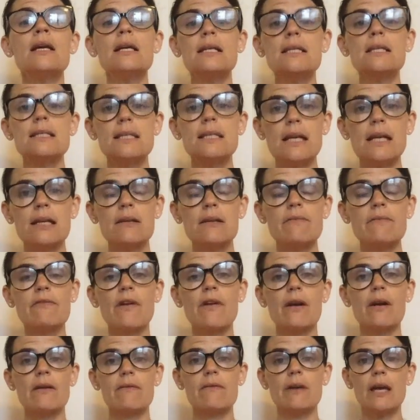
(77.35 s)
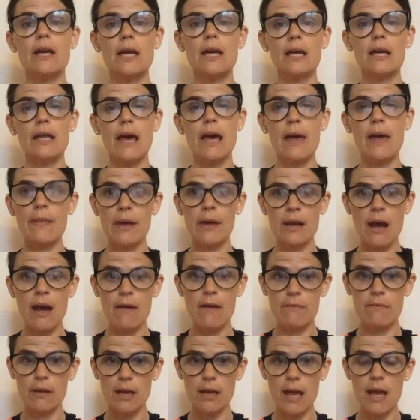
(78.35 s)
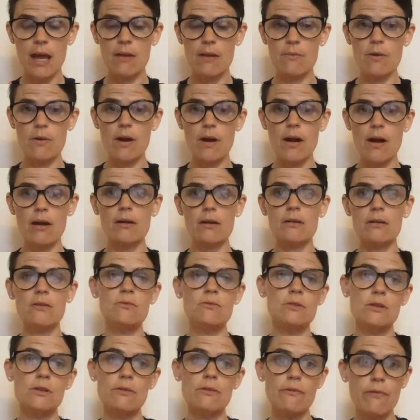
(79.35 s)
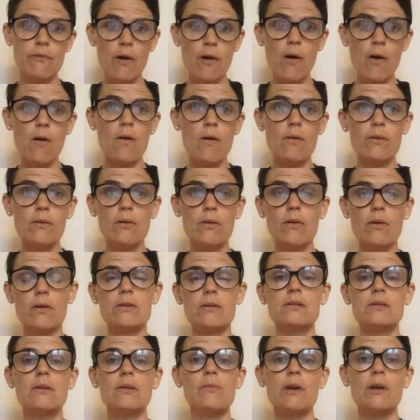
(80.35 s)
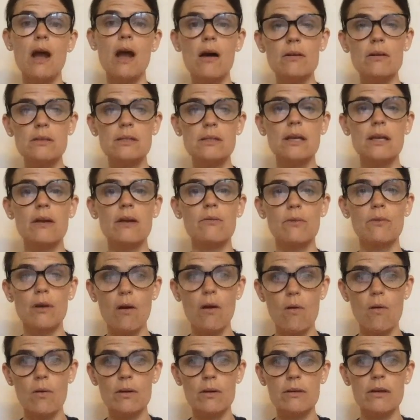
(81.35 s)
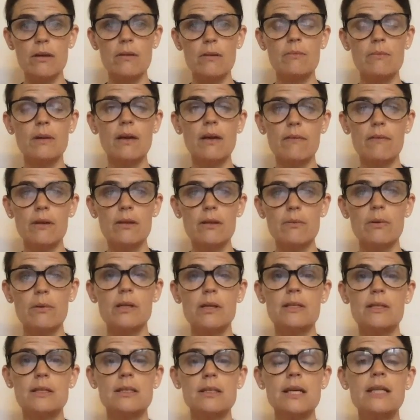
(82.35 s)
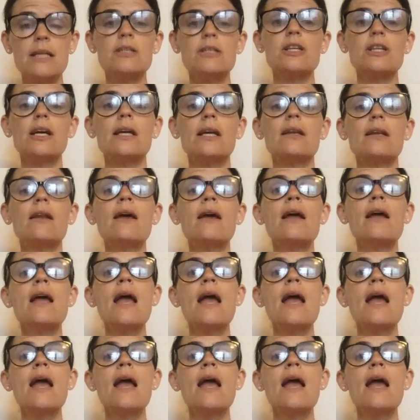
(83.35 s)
stand in front of it, and then have the camera use their phone, or someone else can record them giving the presentation,